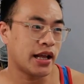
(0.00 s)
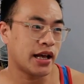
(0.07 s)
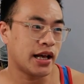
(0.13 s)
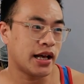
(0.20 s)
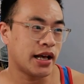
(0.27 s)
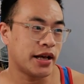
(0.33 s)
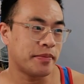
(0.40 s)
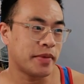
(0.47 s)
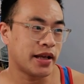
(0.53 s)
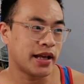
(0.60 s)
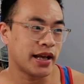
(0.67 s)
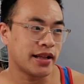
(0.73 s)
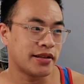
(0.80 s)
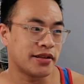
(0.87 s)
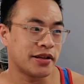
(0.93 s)
I
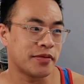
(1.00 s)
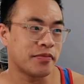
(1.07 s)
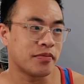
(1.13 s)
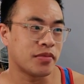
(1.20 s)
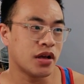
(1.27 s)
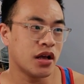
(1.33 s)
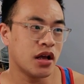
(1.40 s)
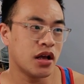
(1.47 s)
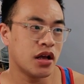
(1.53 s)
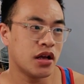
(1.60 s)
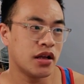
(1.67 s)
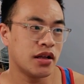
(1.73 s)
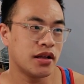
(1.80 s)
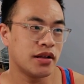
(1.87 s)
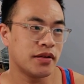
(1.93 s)
guess some
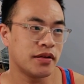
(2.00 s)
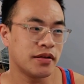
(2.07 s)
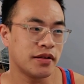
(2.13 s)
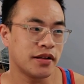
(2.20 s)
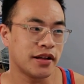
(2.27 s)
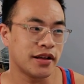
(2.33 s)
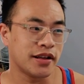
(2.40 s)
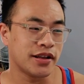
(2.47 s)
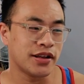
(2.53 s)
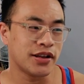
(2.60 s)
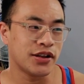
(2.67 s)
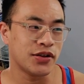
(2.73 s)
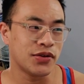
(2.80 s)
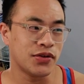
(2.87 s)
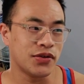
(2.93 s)

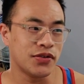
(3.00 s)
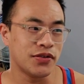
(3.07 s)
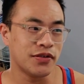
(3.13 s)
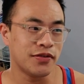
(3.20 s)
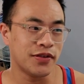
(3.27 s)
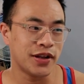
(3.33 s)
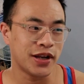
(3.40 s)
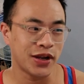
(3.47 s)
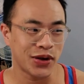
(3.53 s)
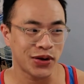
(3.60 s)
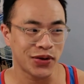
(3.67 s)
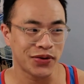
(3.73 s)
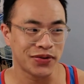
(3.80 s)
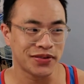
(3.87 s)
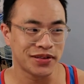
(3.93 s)
new
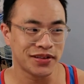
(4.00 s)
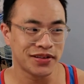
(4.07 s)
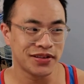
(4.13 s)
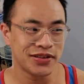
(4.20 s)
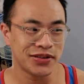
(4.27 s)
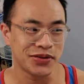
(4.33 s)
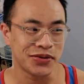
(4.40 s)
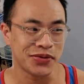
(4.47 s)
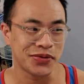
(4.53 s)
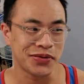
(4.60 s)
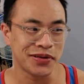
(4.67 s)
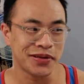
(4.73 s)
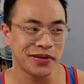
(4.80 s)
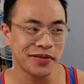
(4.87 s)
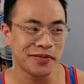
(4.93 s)
videos
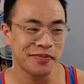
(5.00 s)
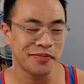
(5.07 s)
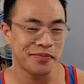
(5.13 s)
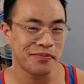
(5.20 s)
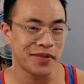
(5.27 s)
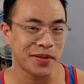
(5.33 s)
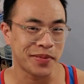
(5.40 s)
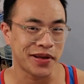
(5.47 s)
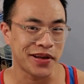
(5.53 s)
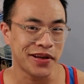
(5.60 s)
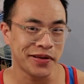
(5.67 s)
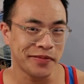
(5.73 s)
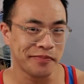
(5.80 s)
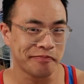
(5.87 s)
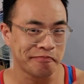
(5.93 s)
soon. Maybe.
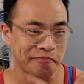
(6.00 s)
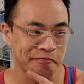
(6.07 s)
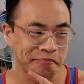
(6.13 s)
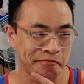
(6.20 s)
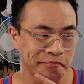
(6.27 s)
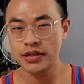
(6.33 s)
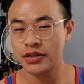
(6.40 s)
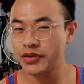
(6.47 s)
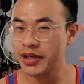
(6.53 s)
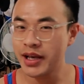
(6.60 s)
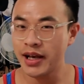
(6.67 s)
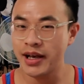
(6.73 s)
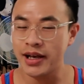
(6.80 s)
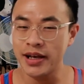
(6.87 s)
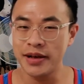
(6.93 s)
So
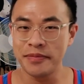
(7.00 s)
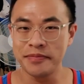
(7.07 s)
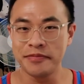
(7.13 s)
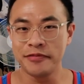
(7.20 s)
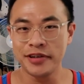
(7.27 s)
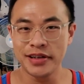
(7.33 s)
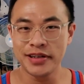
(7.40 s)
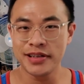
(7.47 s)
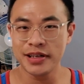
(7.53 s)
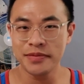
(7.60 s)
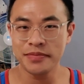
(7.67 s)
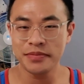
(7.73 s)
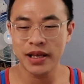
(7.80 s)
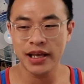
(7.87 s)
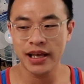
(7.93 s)
yeah, what is
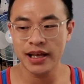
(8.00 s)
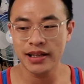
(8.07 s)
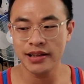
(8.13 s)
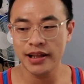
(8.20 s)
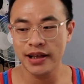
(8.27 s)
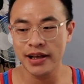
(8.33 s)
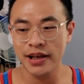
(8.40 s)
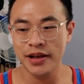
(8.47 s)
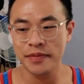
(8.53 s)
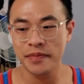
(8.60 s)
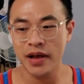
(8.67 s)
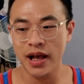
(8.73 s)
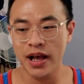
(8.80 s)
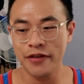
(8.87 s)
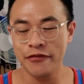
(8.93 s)
up, I guess?
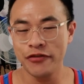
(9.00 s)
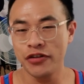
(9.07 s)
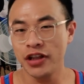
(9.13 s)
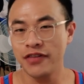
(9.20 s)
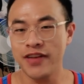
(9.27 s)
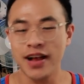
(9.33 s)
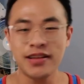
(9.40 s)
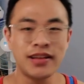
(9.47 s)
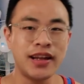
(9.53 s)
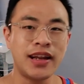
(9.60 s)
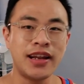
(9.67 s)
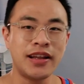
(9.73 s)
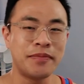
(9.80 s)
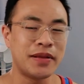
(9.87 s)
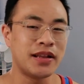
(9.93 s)
I'm fully
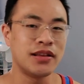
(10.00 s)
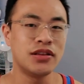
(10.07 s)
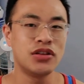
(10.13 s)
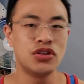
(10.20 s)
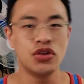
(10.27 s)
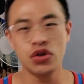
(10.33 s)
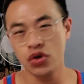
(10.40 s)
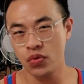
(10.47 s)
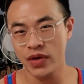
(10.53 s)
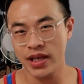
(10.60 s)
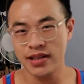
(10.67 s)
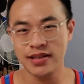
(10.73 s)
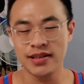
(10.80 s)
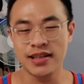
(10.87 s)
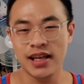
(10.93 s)
vaccinated. It's been 2
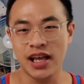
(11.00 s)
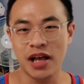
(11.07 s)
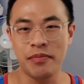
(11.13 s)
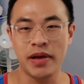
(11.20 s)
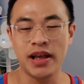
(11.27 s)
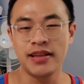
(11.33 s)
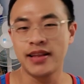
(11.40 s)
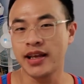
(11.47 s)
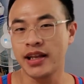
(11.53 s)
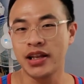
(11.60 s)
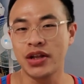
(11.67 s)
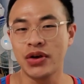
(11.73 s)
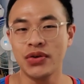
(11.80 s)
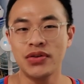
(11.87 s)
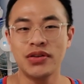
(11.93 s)
weeks since I got my second
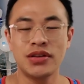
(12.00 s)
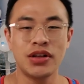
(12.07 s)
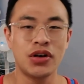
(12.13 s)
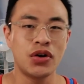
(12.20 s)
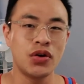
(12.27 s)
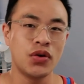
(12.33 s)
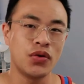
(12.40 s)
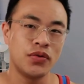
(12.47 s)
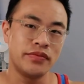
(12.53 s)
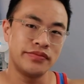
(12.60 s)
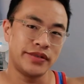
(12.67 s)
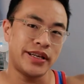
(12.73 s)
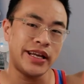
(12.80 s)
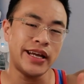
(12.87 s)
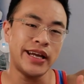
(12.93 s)
dose, so
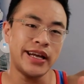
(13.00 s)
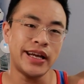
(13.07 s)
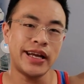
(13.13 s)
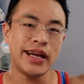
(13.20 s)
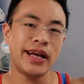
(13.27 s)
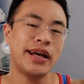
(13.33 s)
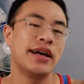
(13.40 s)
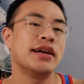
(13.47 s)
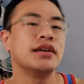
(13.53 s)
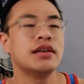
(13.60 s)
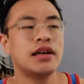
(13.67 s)
yeah.